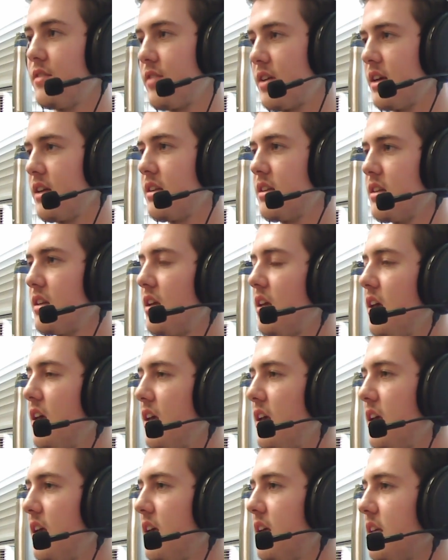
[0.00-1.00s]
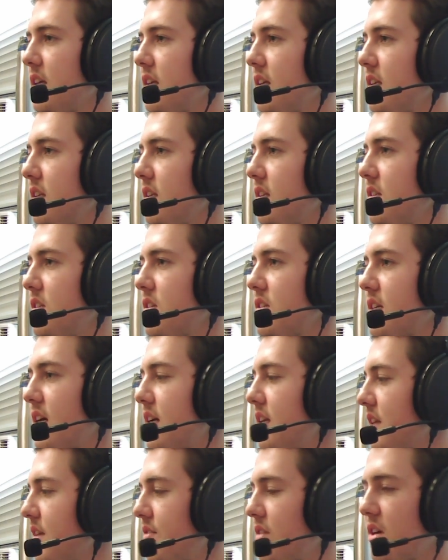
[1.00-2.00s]
I decide
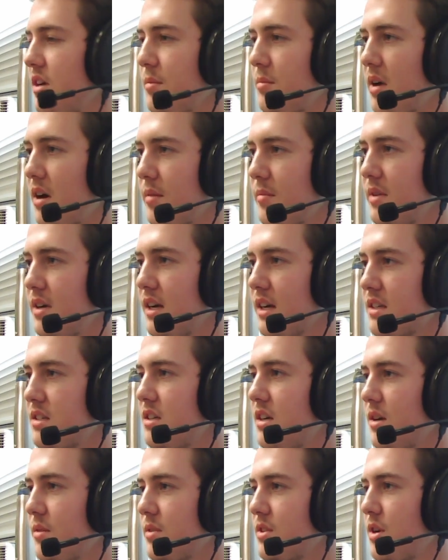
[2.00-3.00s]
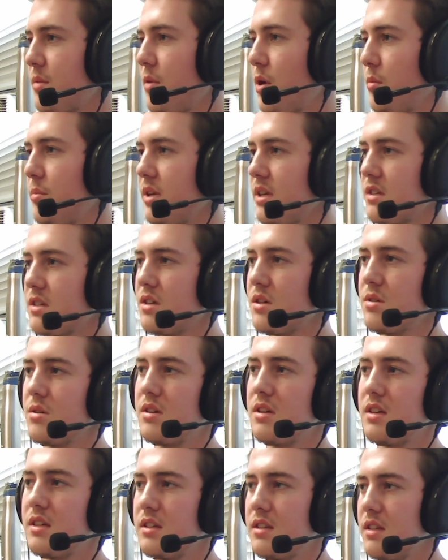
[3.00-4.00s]
to live in an apartment next year, which I'm hoping to,
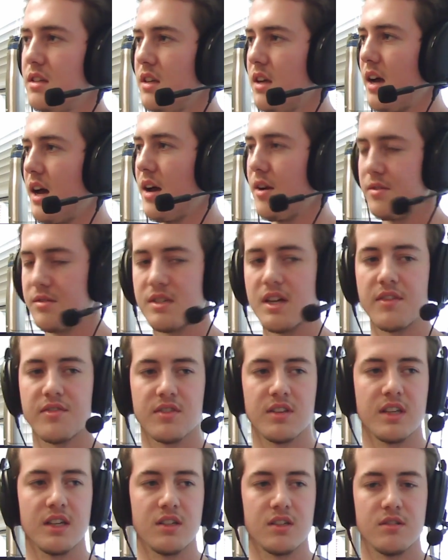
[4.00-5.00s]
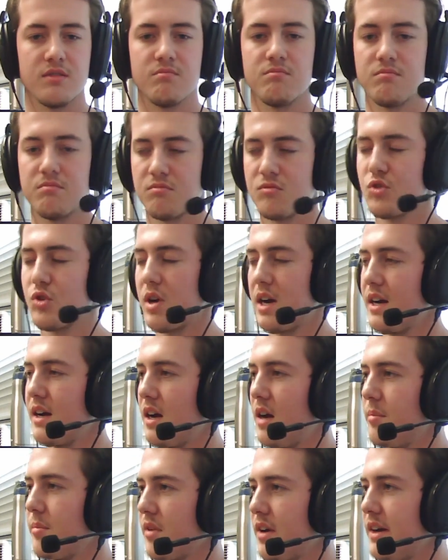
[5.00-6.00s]
I'll definitely try to
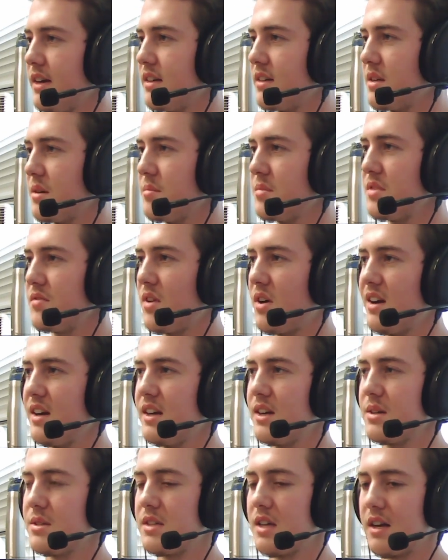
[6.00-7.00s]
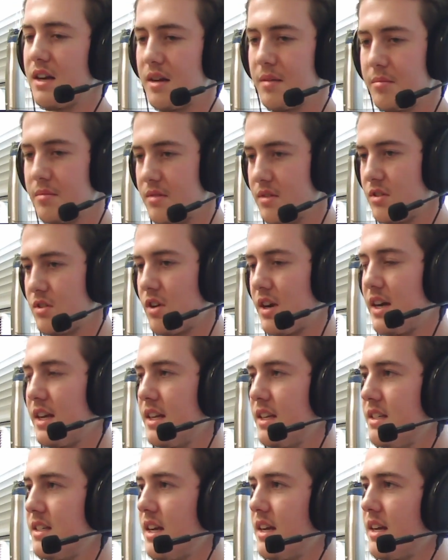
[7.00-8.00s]
upgrade in terms of audio setup, try to
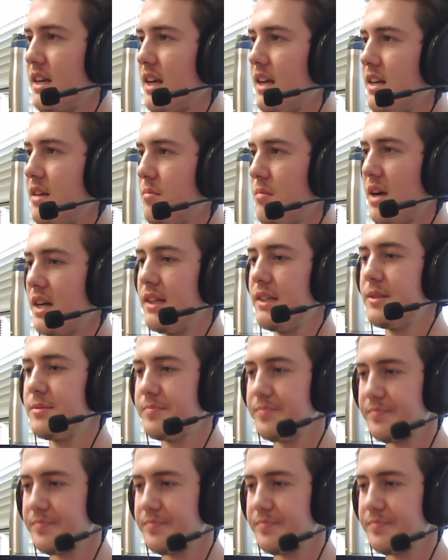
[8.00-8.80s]
get a dedicated mic.